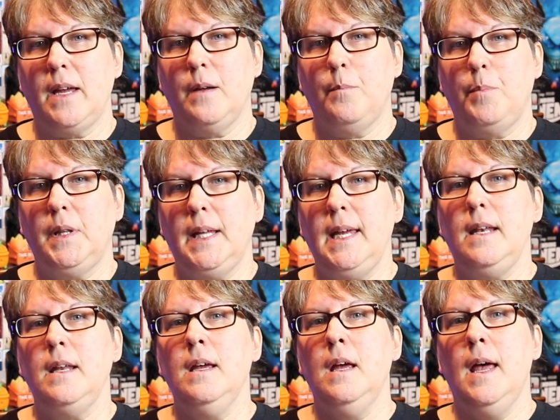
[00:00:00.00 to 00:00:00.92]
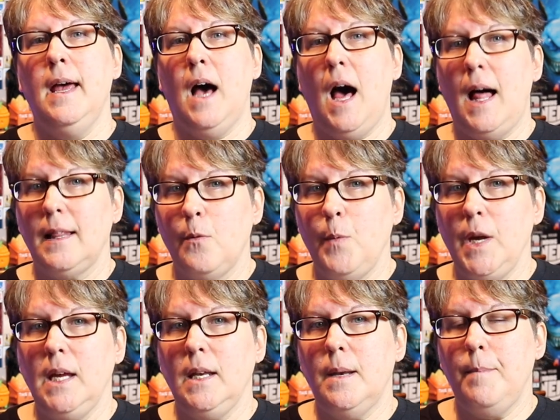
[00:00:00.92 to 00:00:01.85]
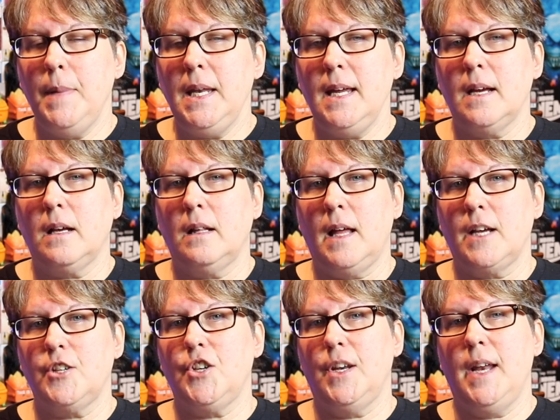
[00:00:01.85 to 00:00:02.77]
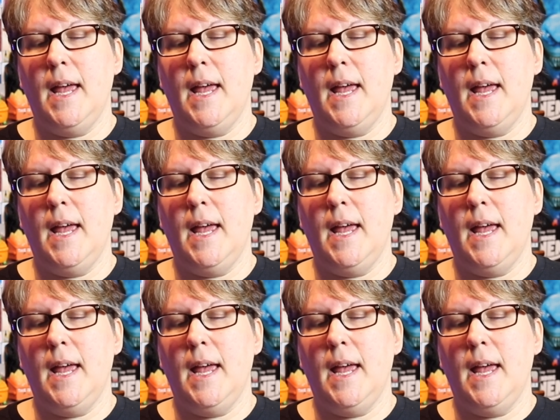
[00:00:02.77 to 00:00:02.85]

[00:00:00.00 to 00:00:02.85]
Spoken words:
complete Halloween media collection.